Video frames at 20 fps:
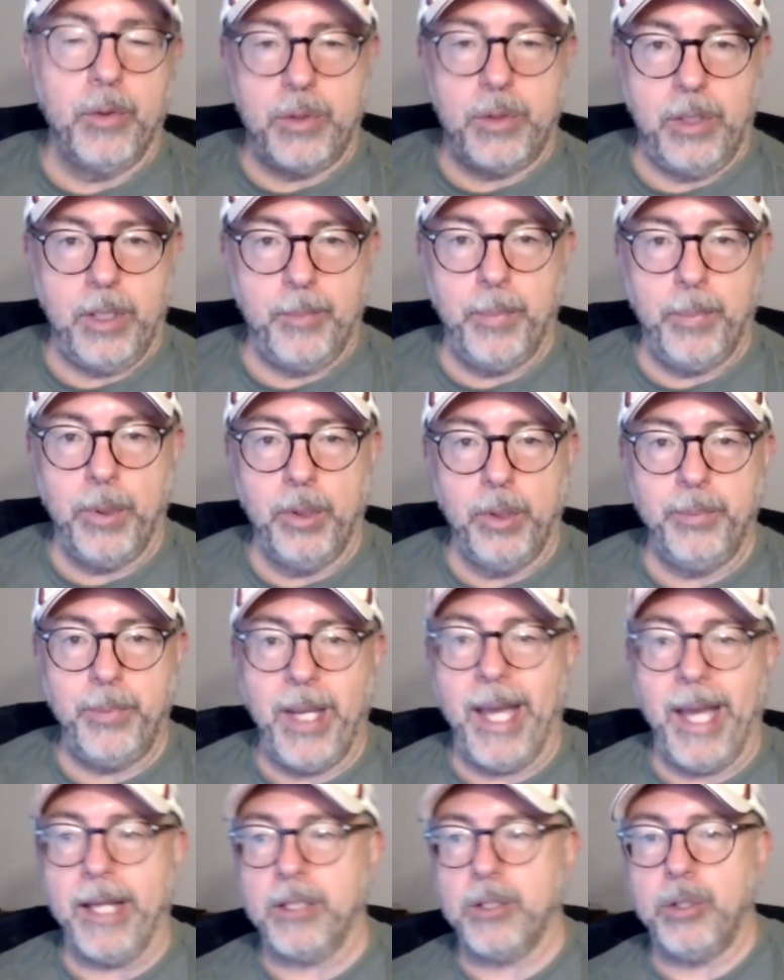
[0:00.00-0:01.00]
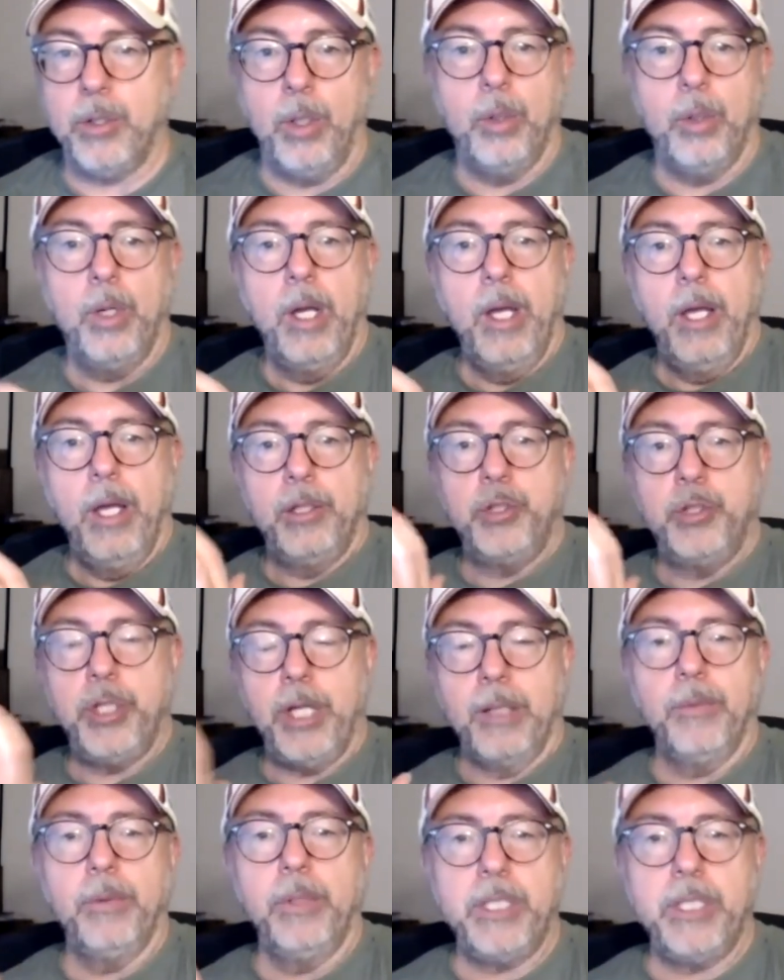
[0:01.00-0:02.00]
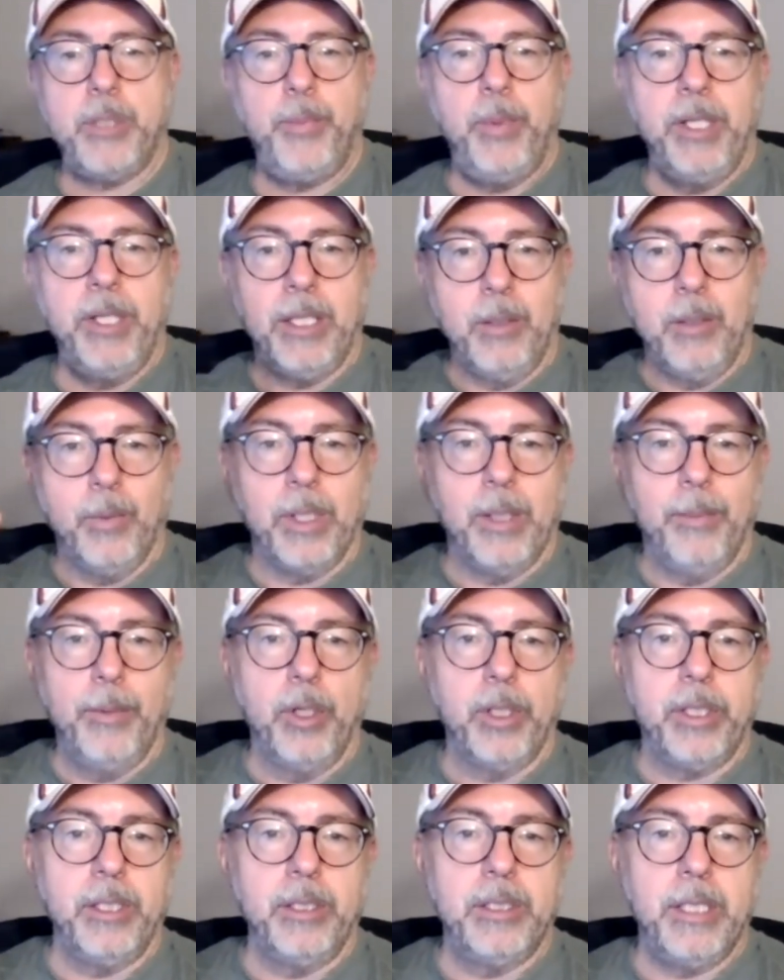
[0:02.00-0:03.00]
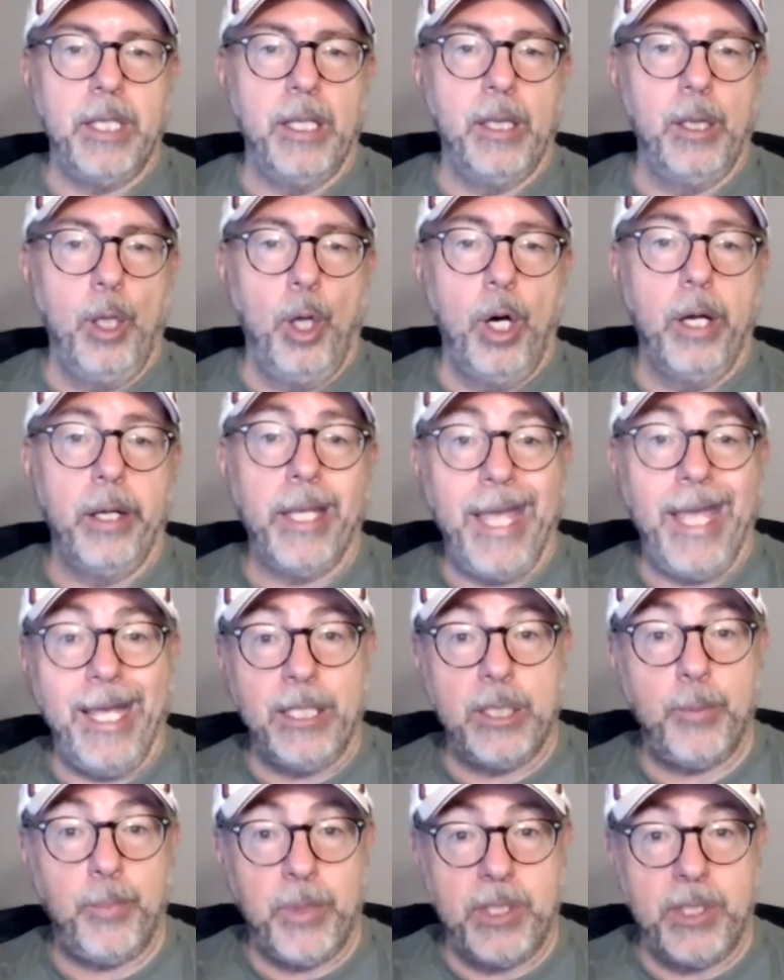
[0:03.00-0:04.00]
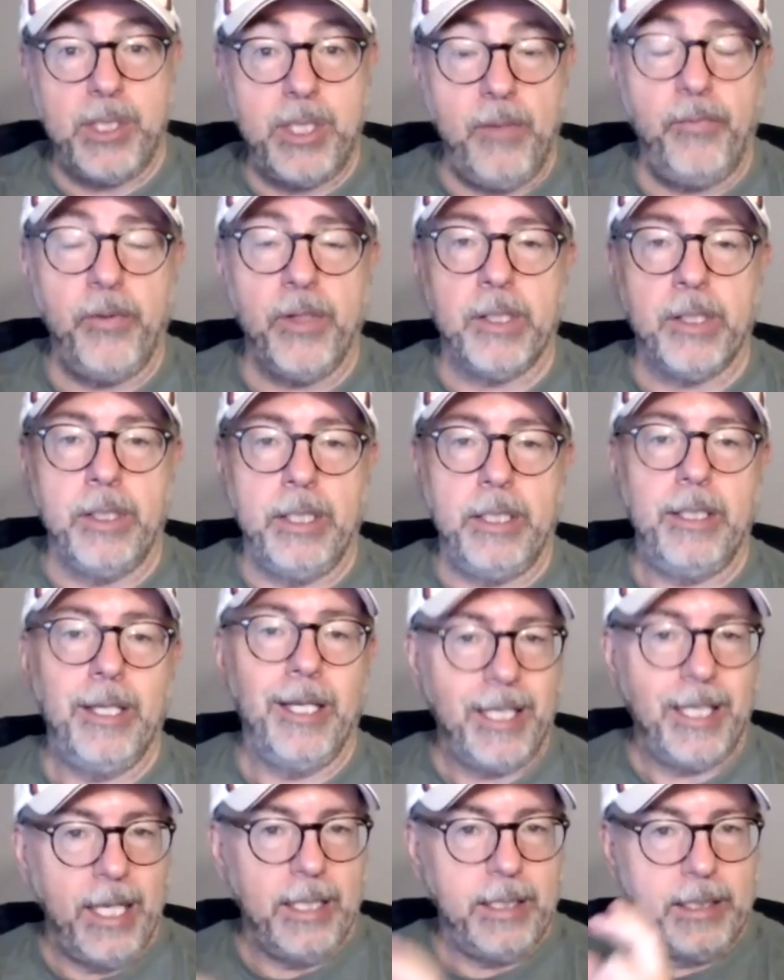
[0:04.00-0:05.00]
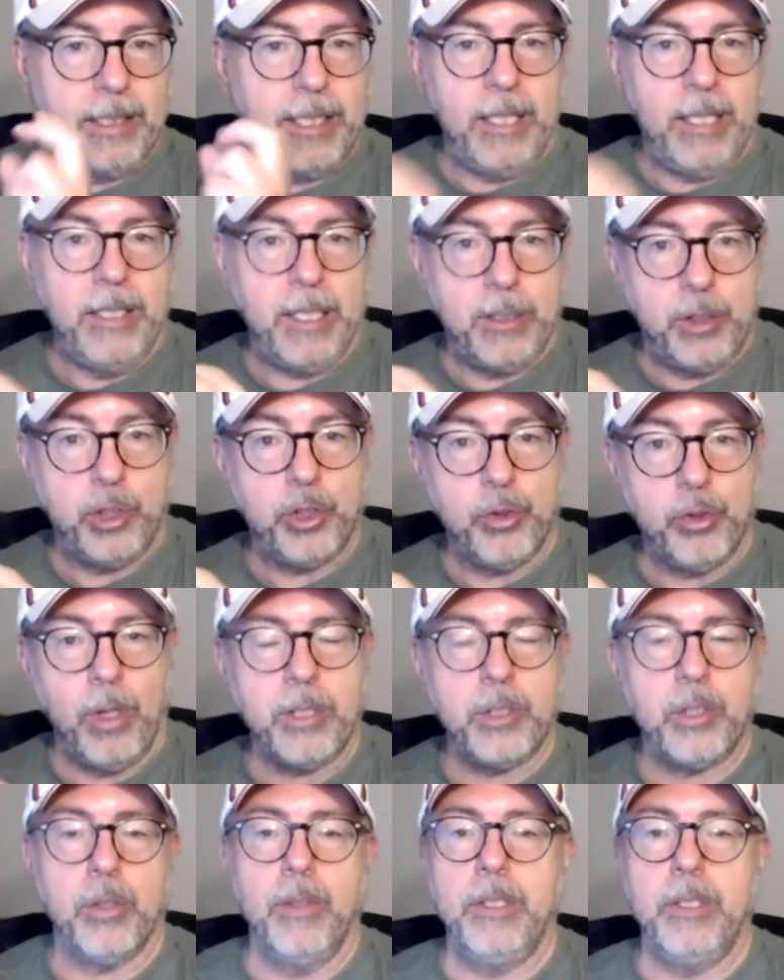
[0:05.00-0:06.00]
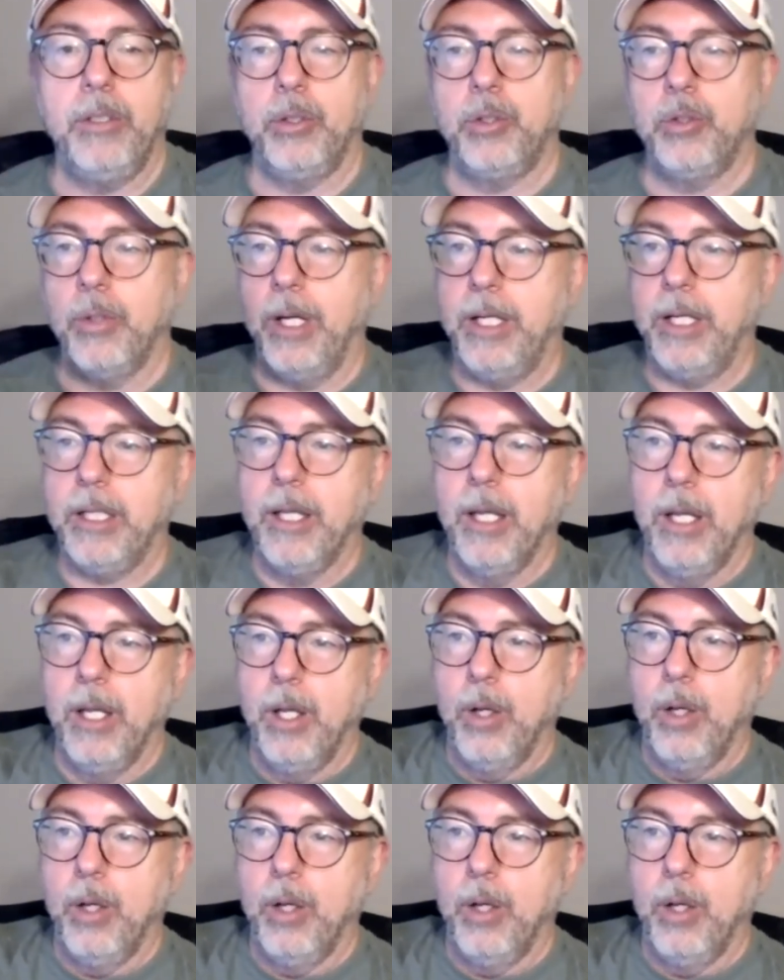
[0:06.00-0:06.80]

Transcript: So they pulled back. So generally speaking, when I'm looking to get long and specifically, again, getting that structure in your trading,